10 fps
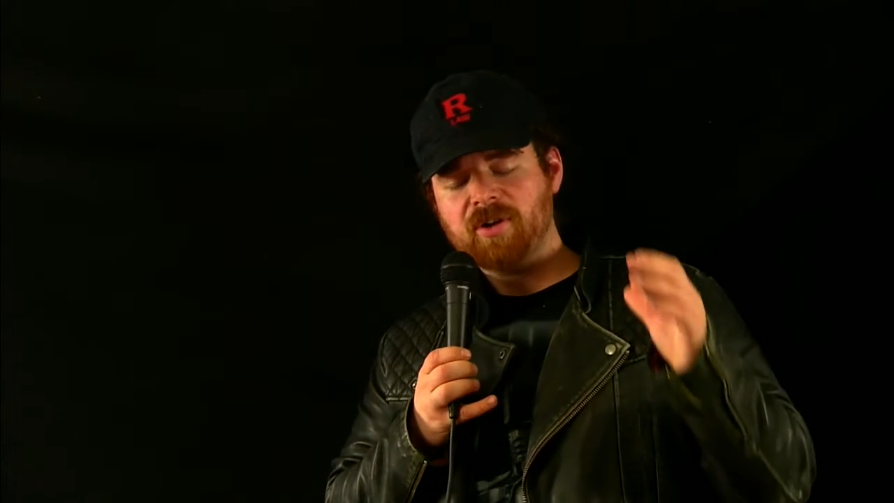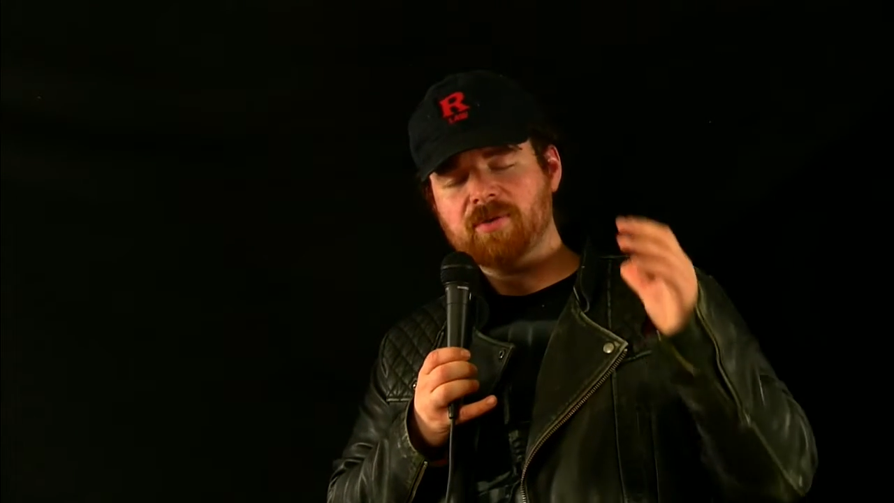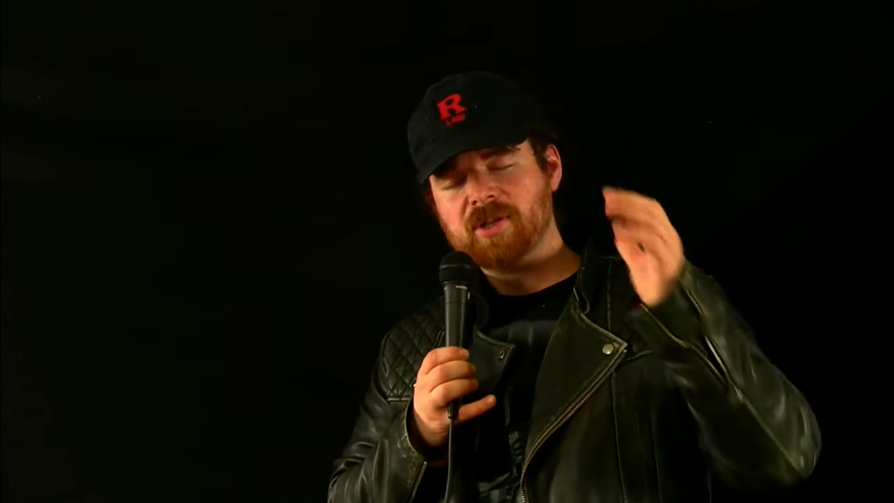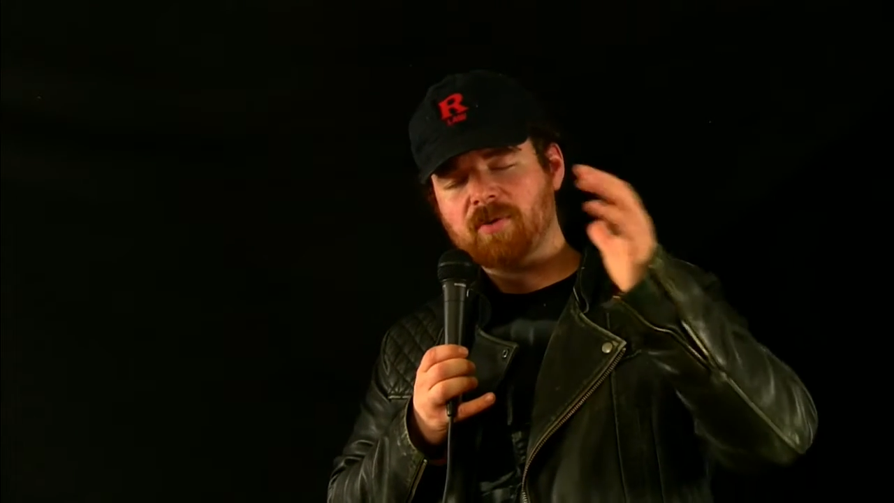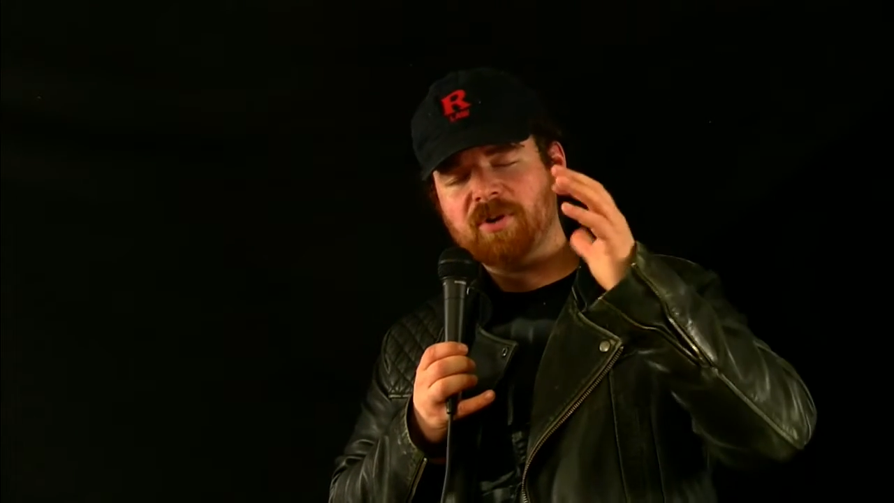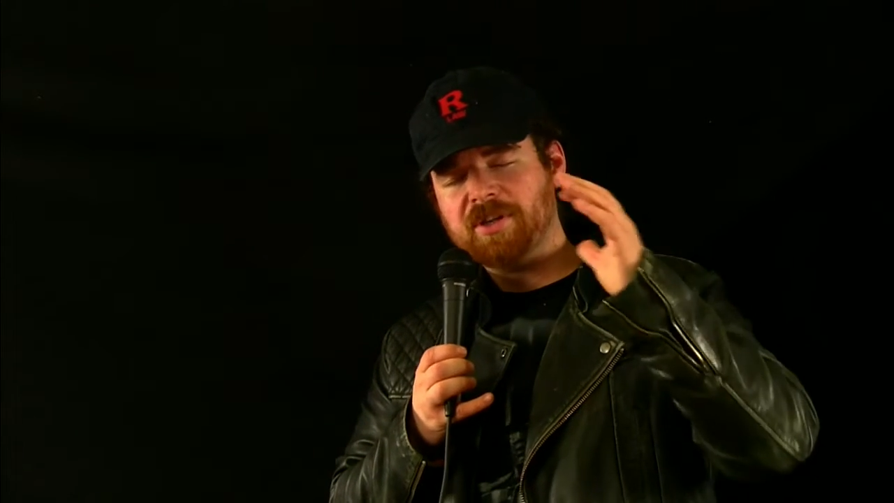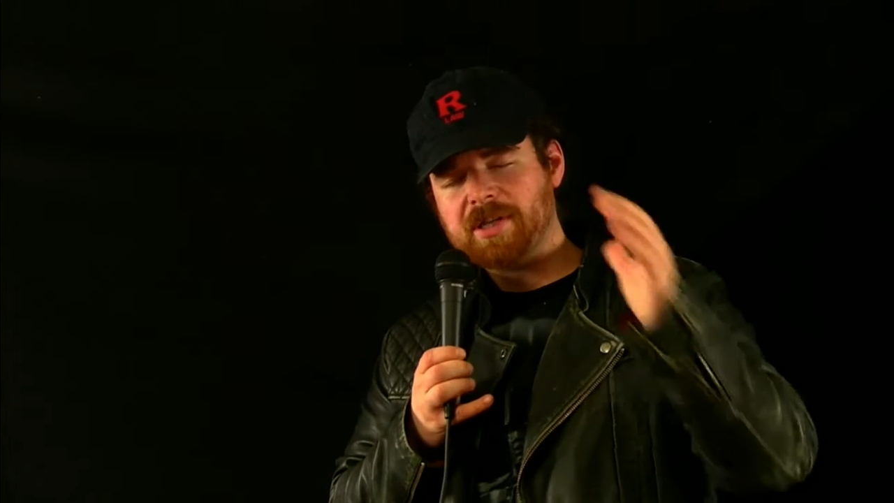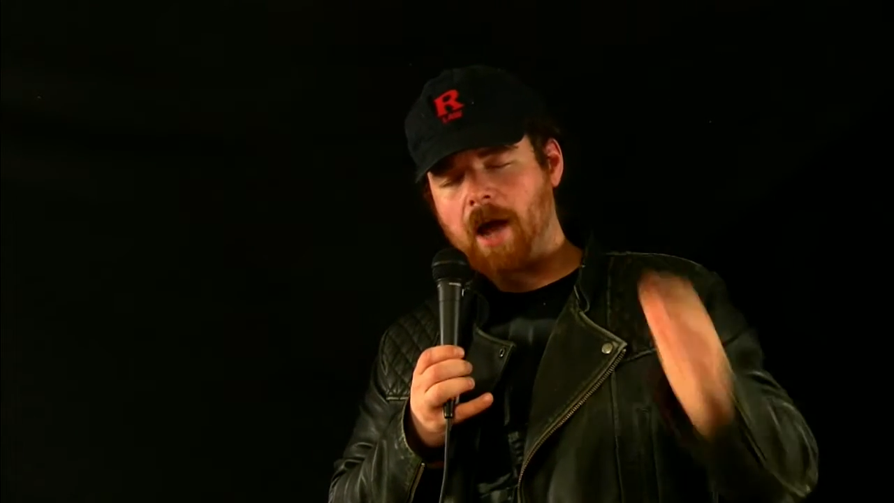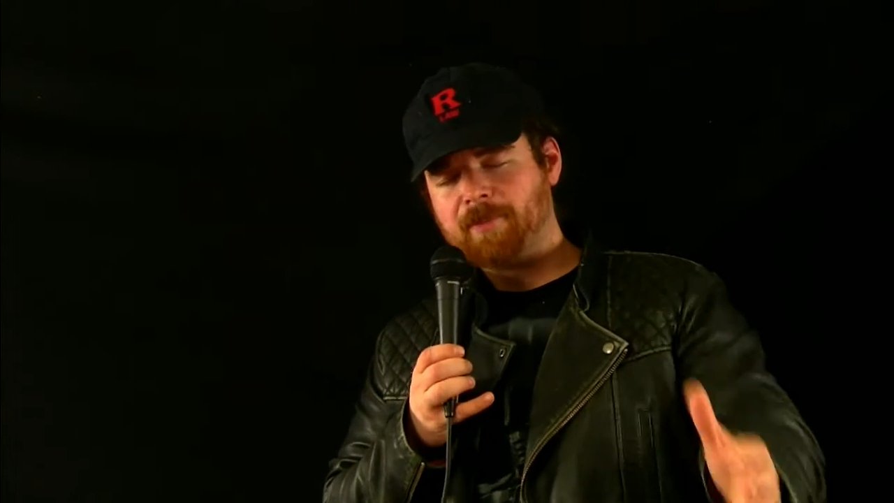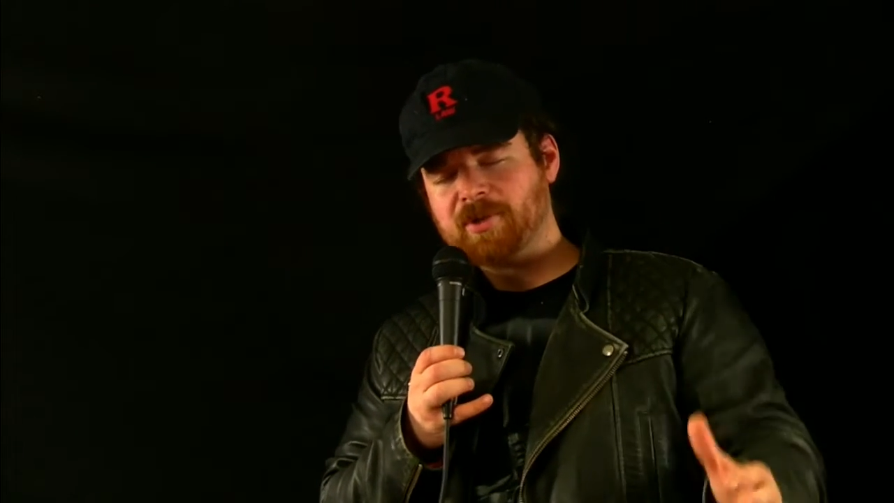he was one of the
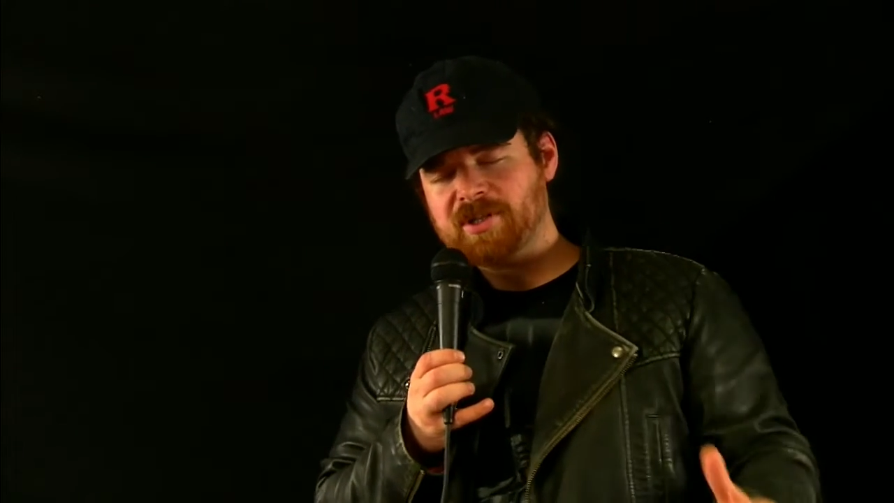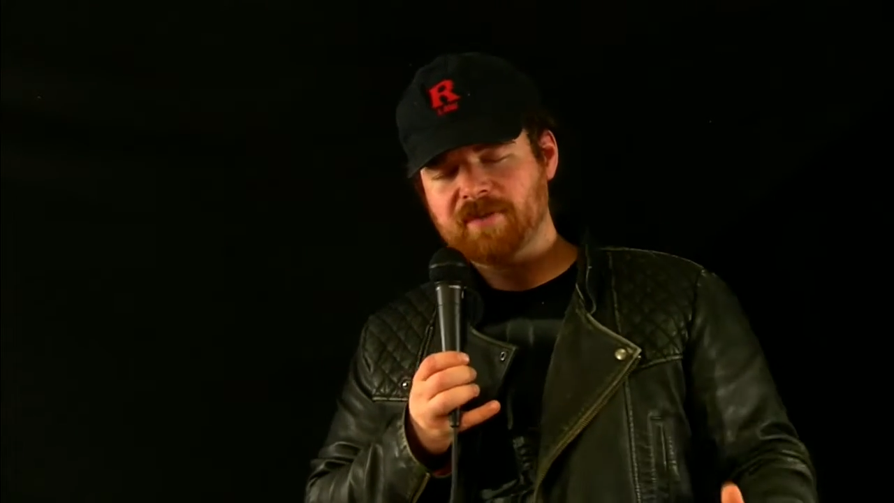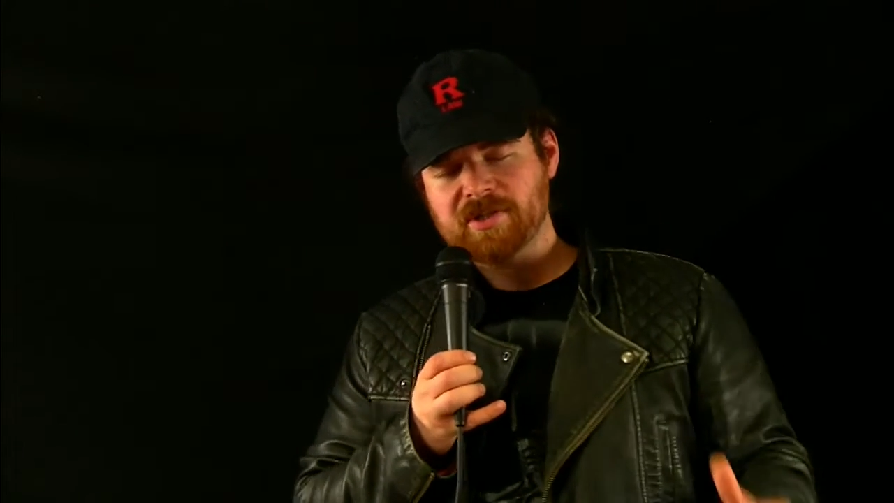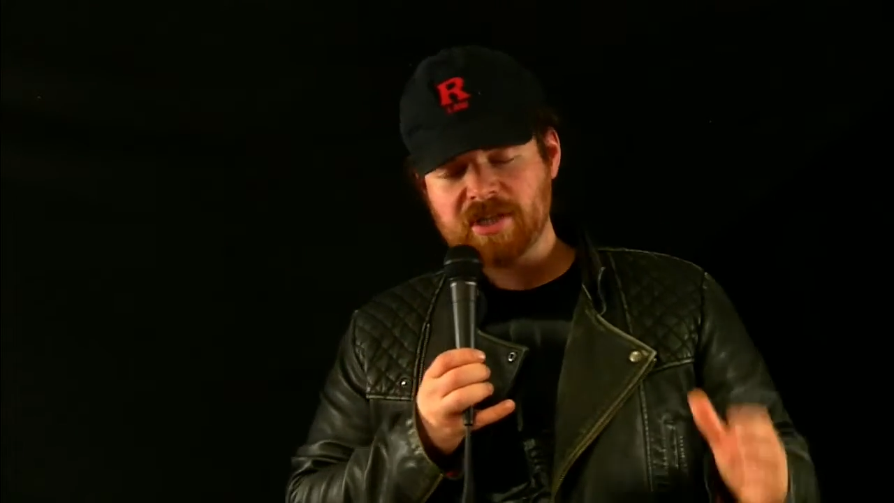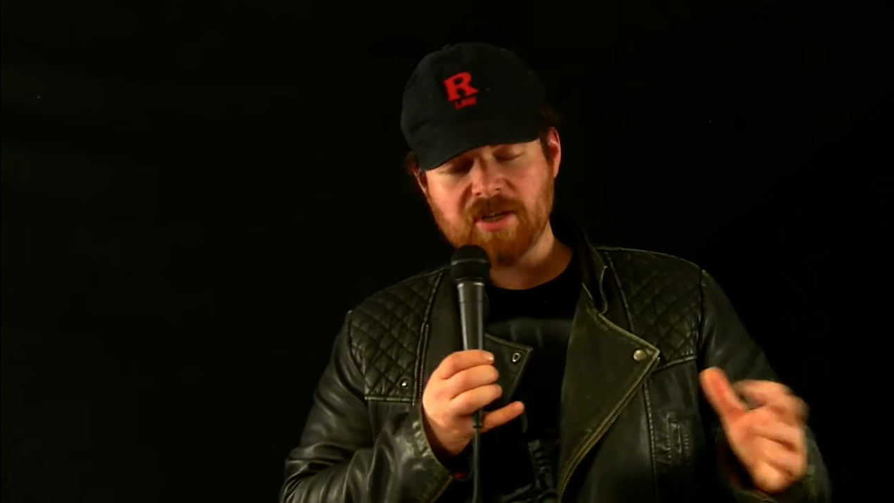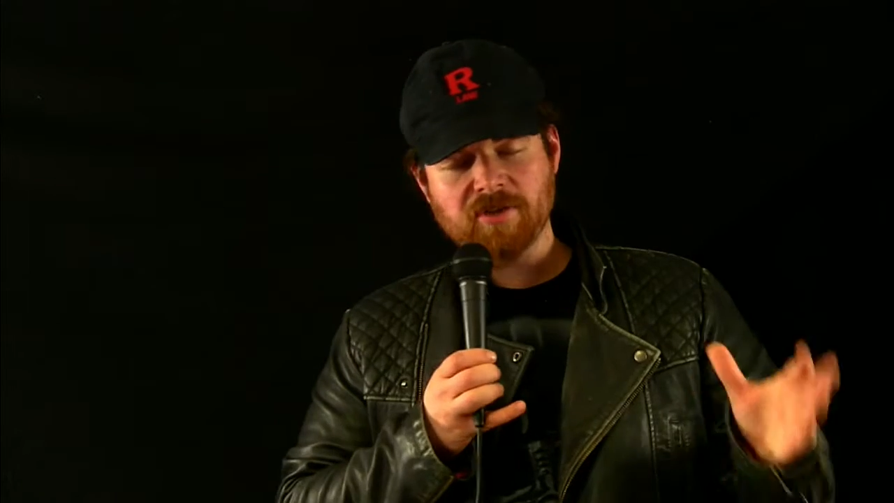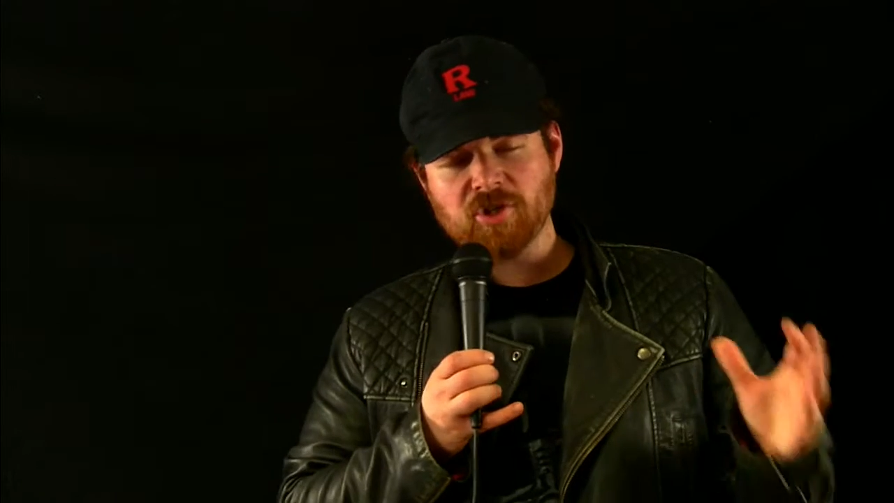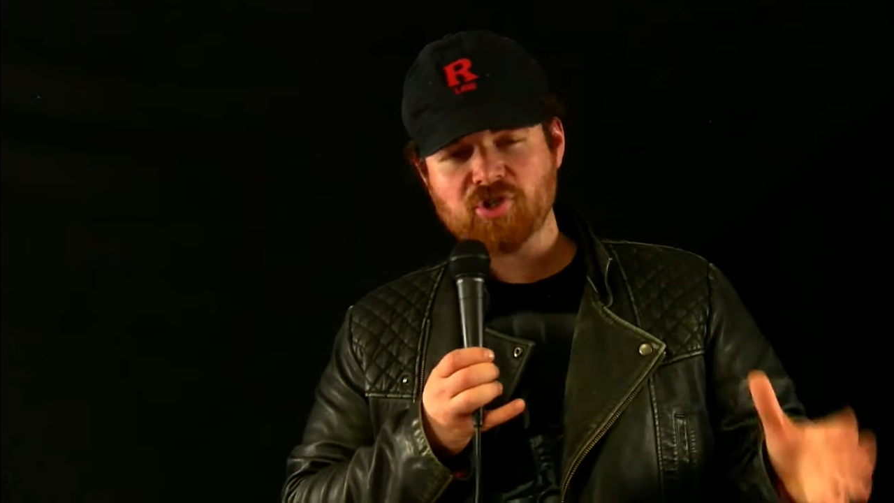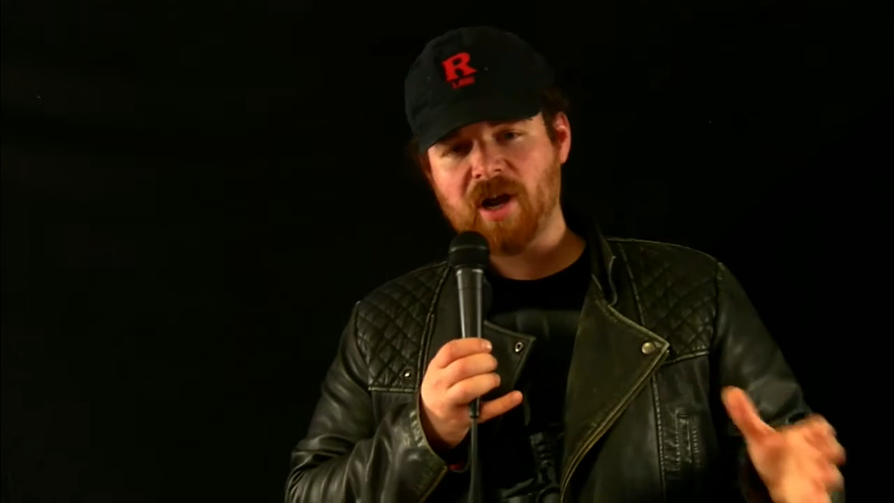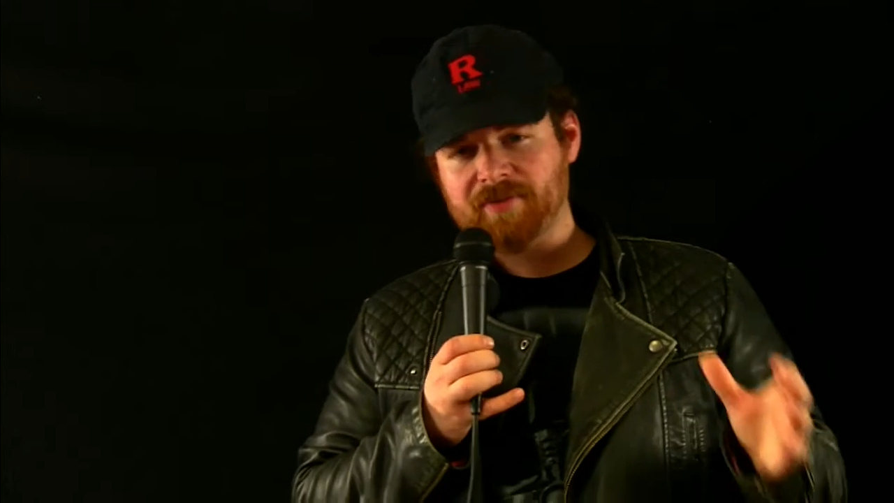top receivers in this
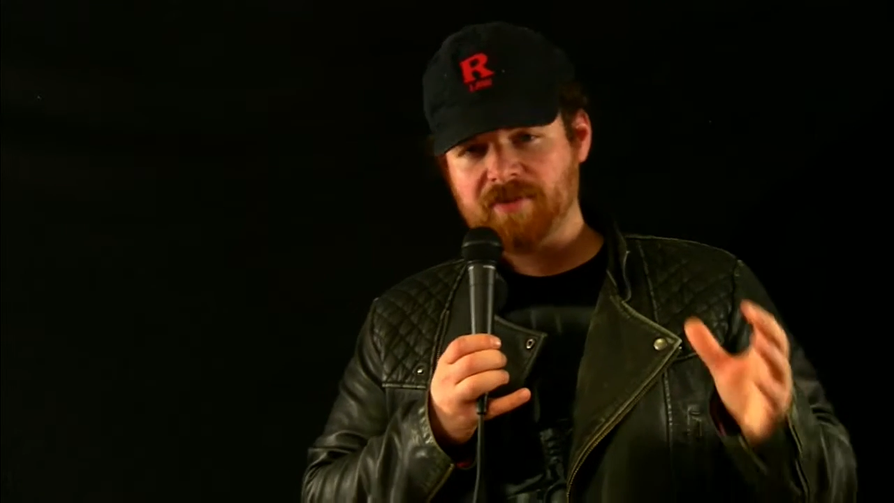draft,